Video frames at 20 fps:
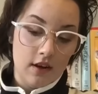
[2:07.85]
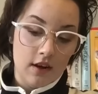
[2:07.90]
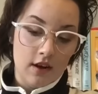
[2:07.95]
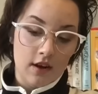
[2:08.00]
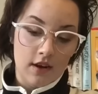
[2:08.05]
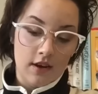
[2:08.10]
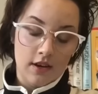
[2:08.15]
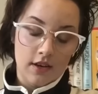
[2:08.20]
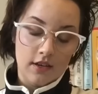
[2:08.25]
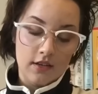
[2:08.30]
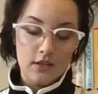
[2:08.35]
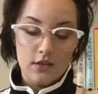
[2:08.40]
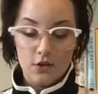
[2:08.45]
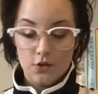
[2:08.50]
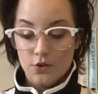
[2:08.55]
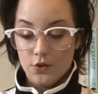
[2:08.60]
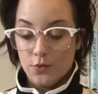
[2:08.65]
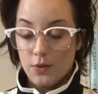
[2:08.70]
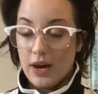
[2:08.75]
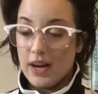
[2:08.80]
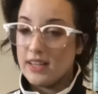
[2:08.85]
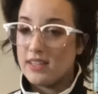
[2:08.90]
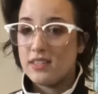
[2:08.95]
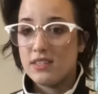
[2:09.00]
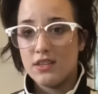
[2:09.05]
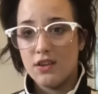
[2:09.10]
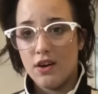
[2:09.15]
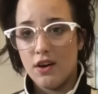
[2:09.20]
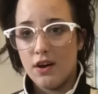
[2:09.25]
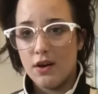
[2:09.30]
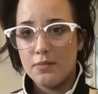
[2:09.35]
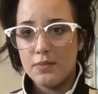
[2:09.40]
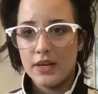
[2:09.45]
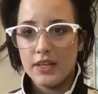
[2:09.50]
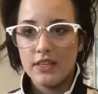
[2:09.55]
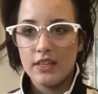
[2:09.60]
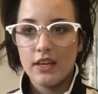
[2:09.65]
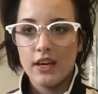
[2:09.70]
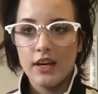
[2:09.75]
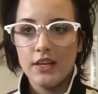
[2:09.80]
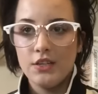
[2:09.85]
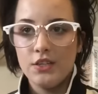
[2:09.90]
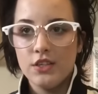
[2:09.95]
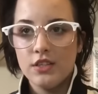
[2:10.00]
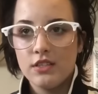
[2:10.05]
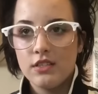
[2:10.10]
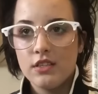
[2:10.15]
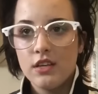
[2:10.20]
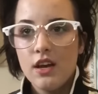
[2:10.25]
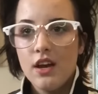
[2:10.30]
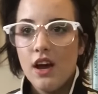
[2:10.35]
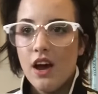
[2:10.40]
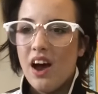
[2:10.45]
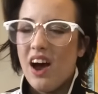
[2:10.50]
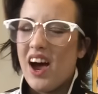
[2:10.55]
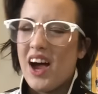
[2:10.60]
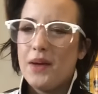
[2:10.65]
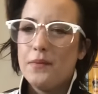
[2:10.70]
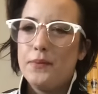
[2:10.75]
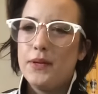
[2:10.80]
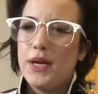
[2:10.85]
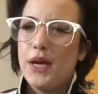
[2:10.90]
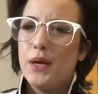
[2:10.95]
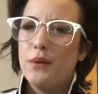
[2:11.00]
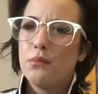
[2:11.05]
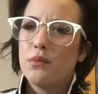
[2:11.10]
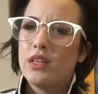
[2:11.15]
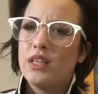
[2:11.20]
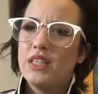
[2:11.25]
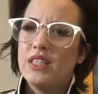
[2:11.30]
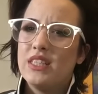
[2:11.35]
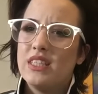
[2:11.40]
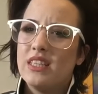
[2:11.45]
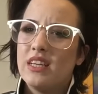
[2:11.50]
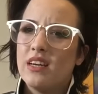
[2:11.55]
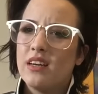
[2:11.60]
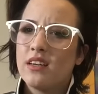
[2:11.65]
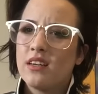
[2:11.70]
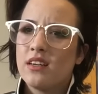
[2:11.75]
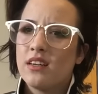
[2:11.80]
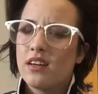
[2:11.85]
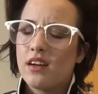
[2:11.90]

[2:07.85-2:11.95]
I don't know why I stopped. I think I became really sick